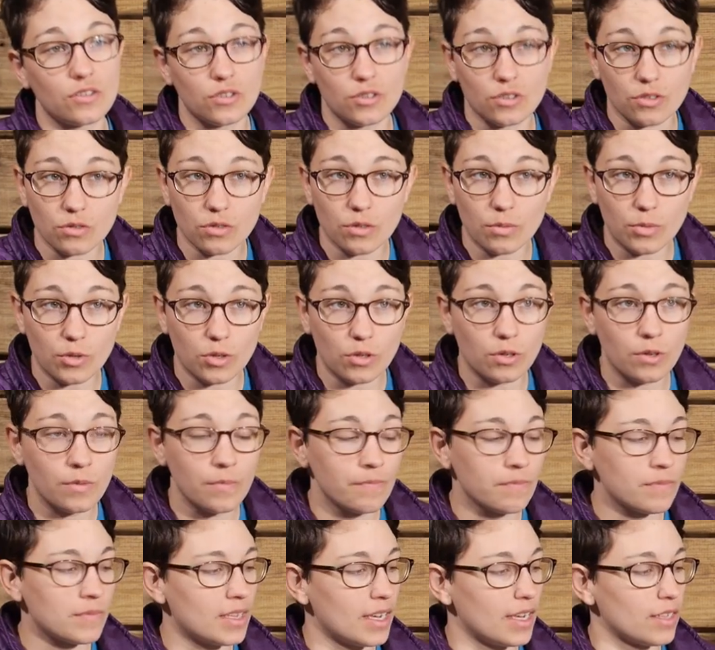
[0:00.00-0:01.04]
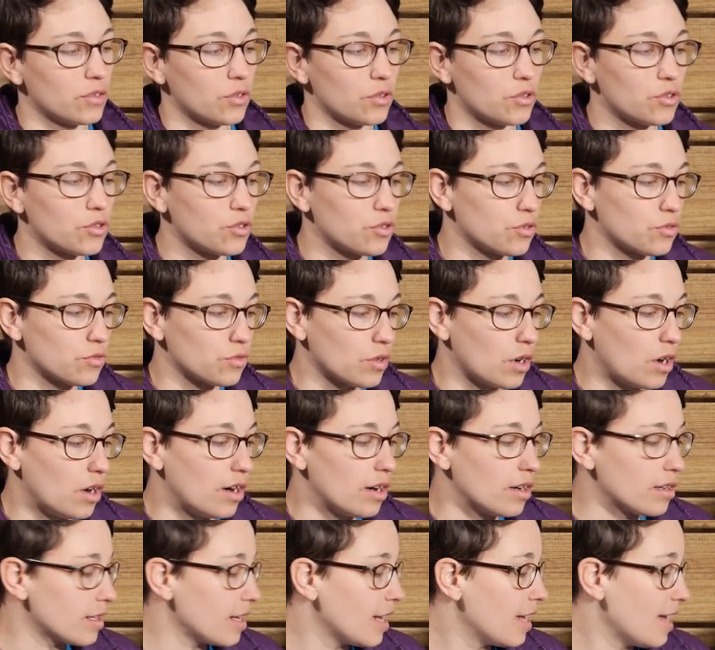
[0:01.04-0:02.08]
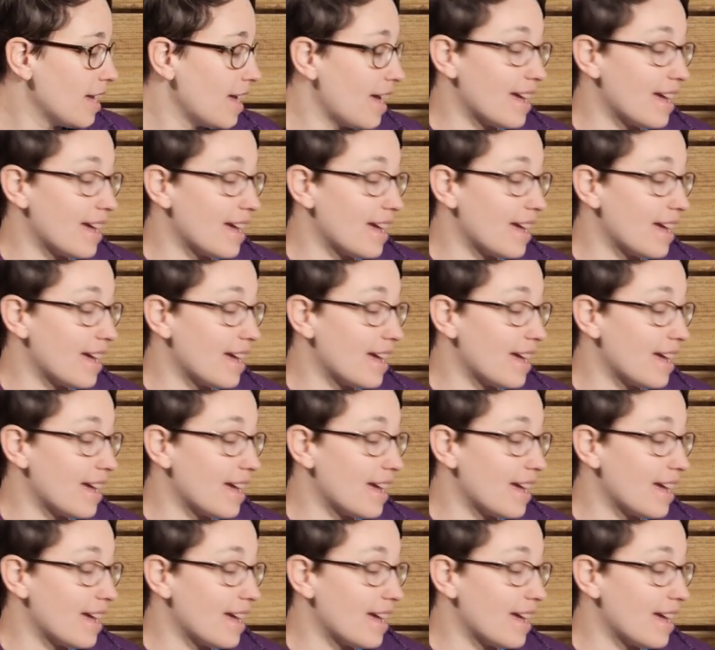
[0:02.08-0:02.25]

durable and strong.